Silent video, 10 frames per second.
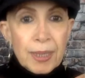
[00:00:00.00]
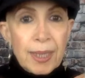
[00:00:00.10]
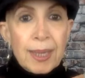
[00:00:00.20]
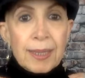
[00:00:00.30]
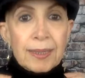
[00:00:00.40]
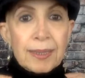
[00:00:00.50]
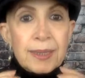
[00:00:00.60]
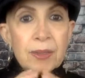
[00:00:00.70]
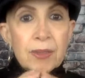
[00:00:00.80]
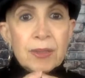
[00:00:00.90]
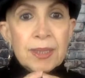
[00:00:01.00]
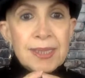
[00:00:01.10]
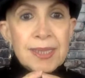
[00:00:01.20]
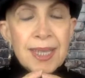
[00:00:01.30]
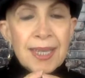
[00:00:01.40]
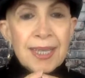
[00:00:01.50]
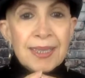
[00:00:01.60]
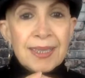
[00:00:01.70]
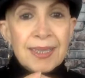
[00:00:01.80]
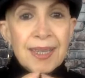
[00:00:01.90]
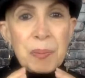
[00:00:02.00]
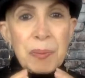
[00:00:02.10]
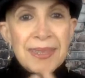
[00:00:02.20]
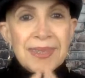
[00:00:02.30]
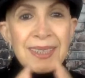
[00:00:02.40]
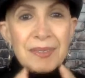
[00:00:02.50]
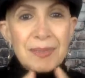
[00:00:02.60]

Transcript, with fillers: and there is then a pregnant